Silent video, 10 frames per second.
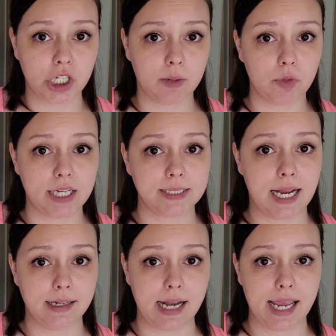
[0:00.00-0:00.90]
chicken breast
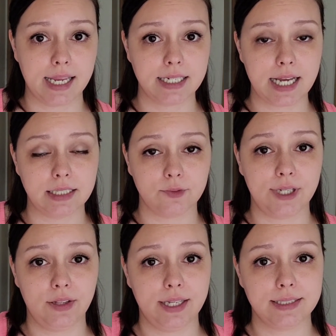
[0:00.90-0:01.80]
at night, as
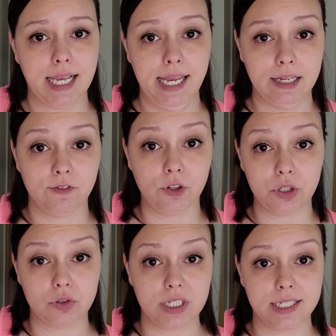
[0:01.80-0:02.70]
well as a handful
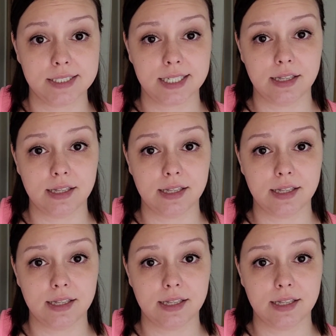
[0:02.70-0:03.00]
of greens,